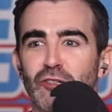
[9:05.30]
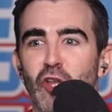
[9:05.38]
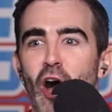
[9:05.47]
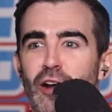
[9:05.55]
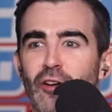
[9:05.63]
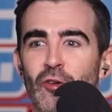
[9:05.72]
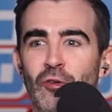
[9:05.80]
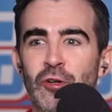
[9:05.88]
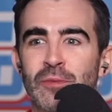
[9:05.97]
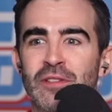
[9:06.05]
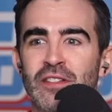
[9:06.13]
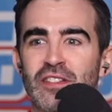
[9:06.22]
locker
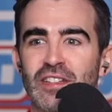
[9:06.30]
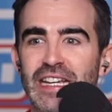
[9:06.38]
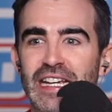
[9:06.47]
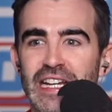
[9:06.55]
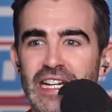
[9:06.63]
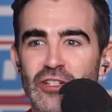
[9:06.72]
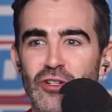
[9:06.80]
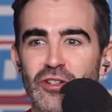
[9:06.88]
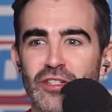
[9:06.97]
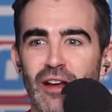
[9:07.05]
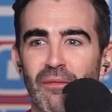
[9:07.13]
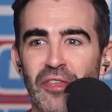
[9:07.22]
room siege
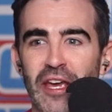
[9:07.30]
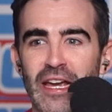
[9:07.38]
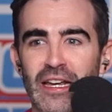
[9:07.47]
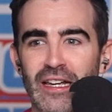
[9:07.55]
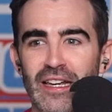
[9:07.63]
or something?